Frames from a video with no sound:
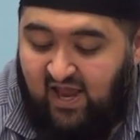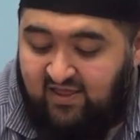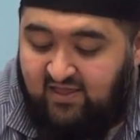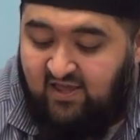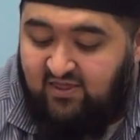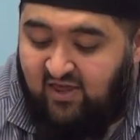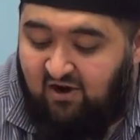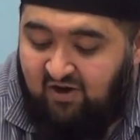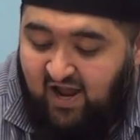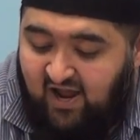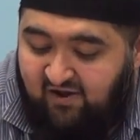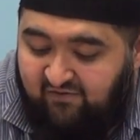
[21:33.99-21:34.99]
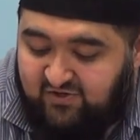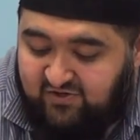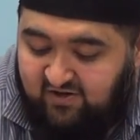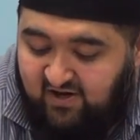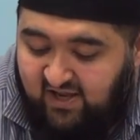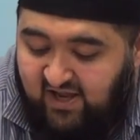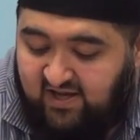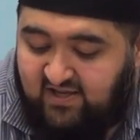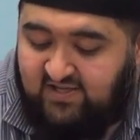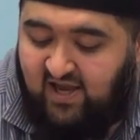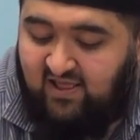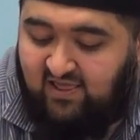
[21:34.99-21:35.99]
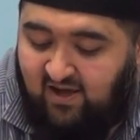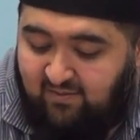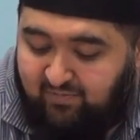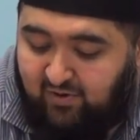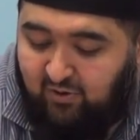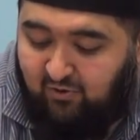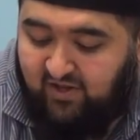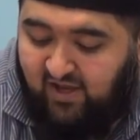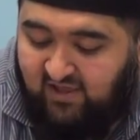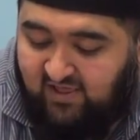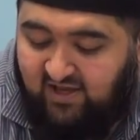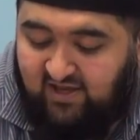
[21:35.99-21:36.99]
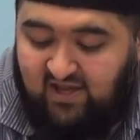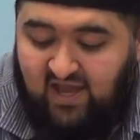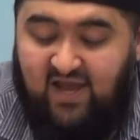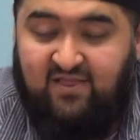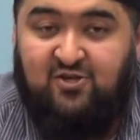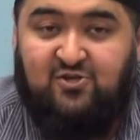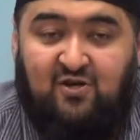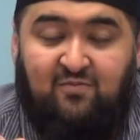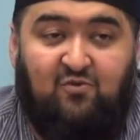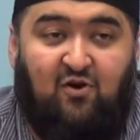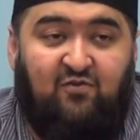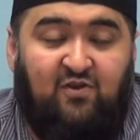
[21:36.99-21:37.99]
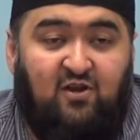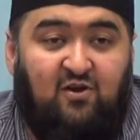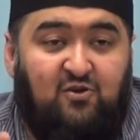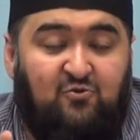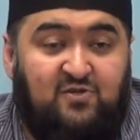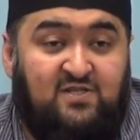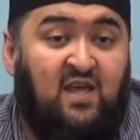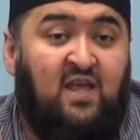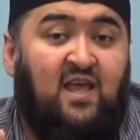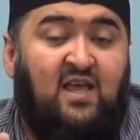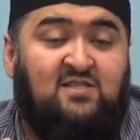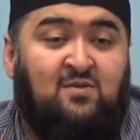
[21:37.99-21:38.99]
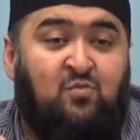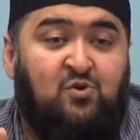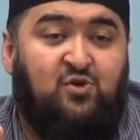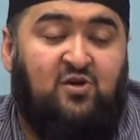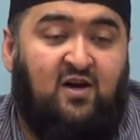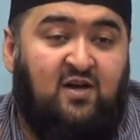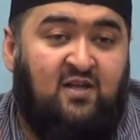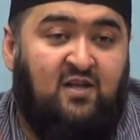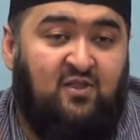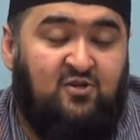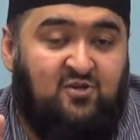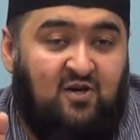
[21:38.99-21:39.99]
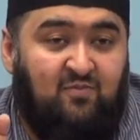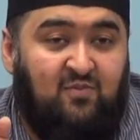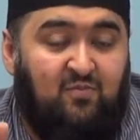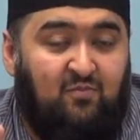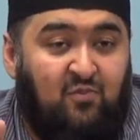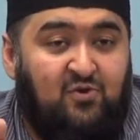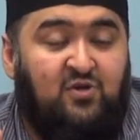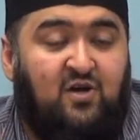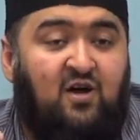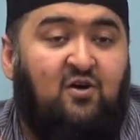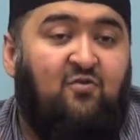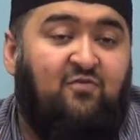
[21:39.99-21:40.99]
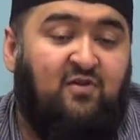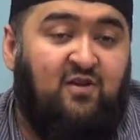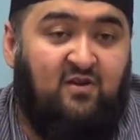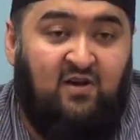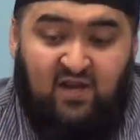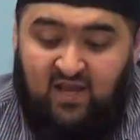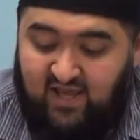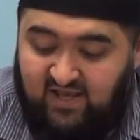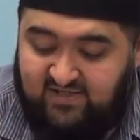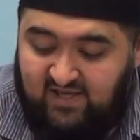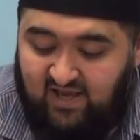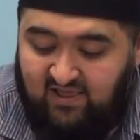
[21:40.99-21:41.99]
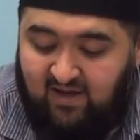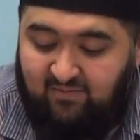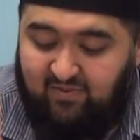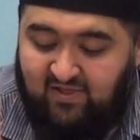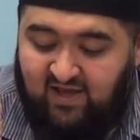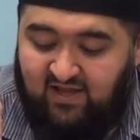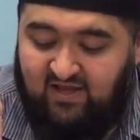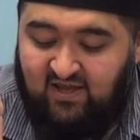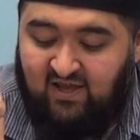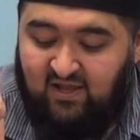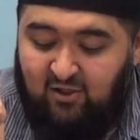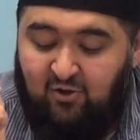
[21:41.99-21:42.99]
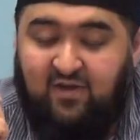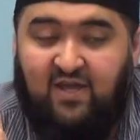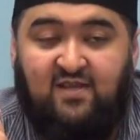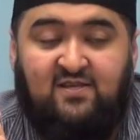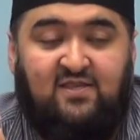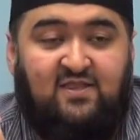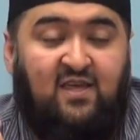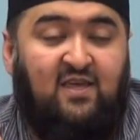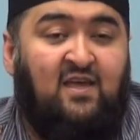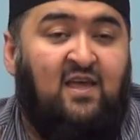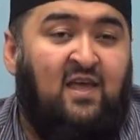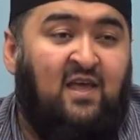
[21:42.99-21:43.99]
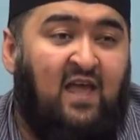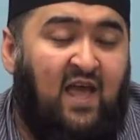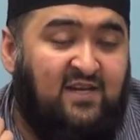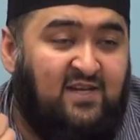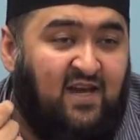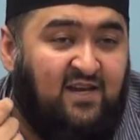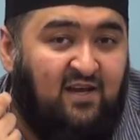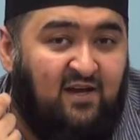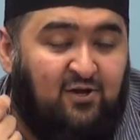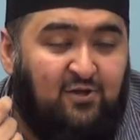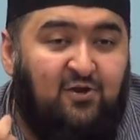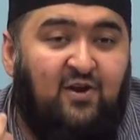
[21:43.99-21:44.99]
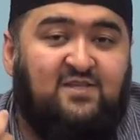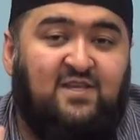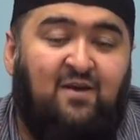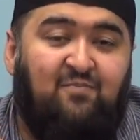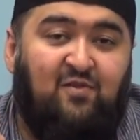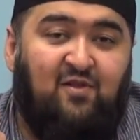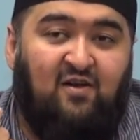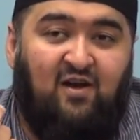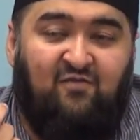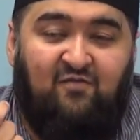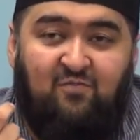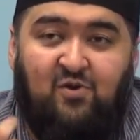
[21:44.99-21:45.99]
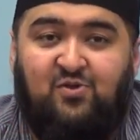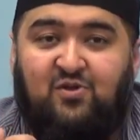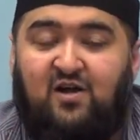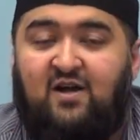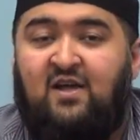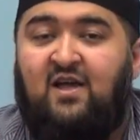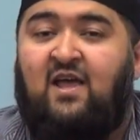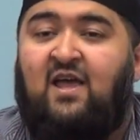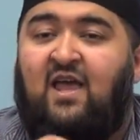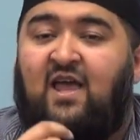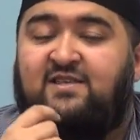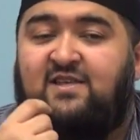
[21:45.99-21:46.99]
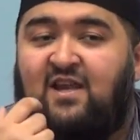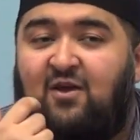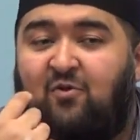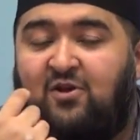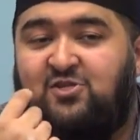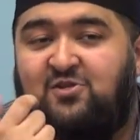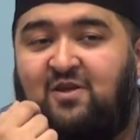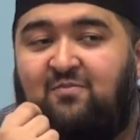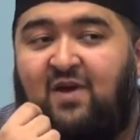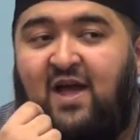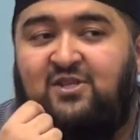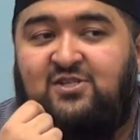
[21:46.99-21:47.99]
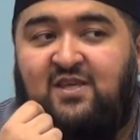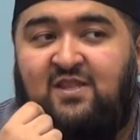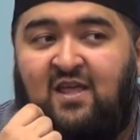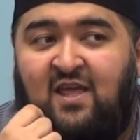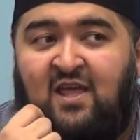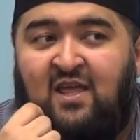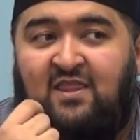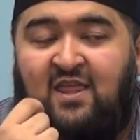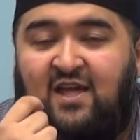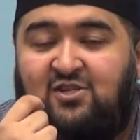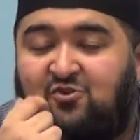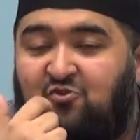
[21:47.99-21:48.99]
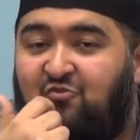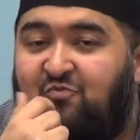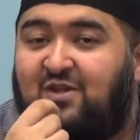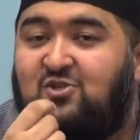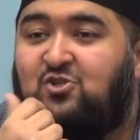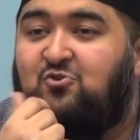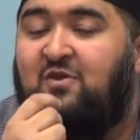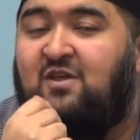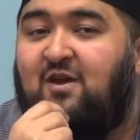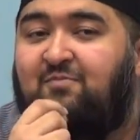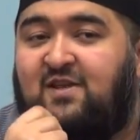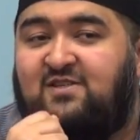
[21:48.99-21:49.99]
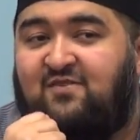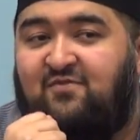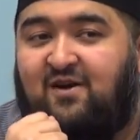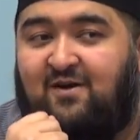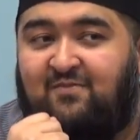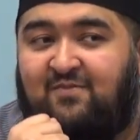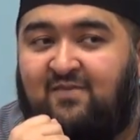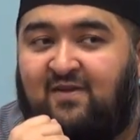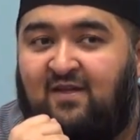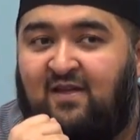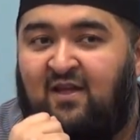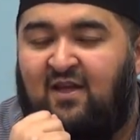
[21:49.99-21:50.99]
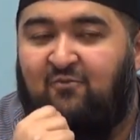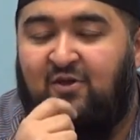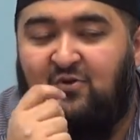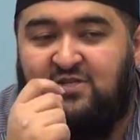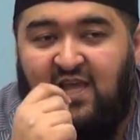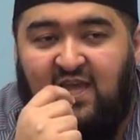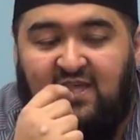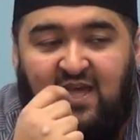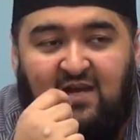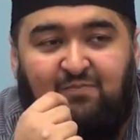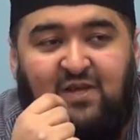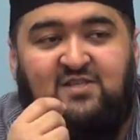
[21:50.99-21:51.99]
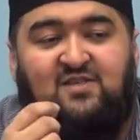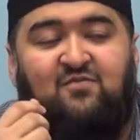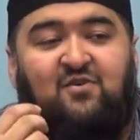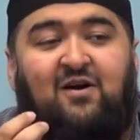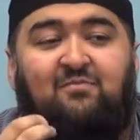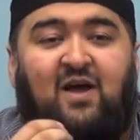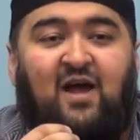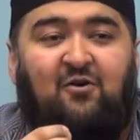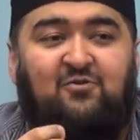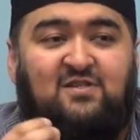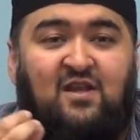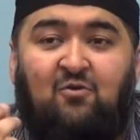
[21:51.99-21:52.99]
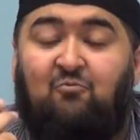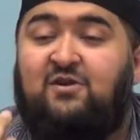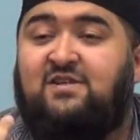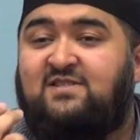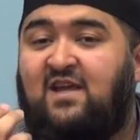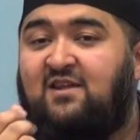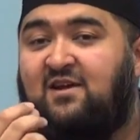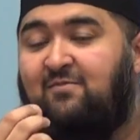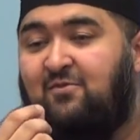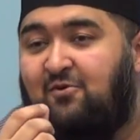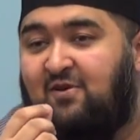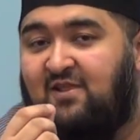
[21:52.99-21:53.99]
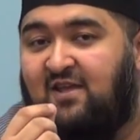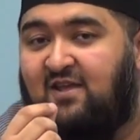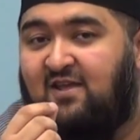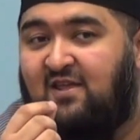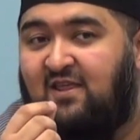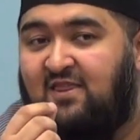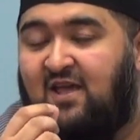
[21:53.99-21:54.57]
And then thereafter, it is a lump looking like, and the term over here used is mudgha. The term mudgha over here is a lump-like looking thing. And to get a clear example of mudgha is that I want you to imagine that you've been chewing a piece of gum. When you take that piece of gum out, what does that gum look like?